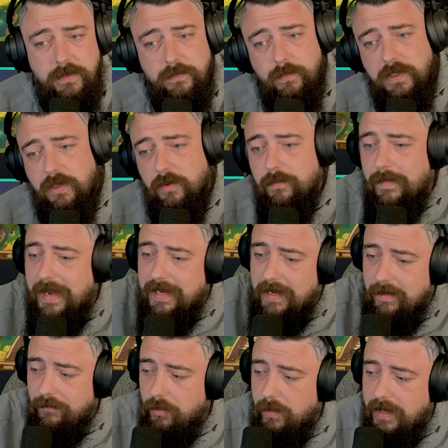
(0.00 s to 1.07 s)
We're doing many
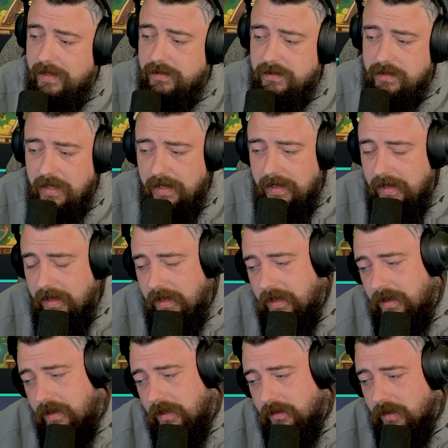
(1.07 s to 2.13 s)
giveaways and
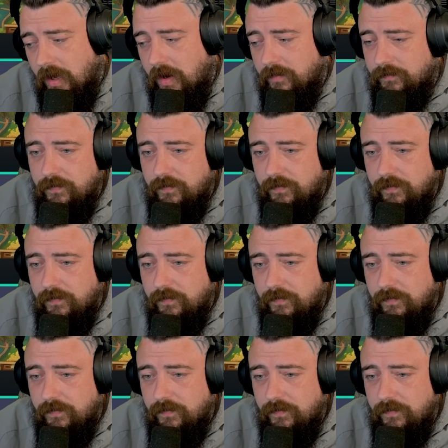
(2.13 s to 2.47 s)
a lot of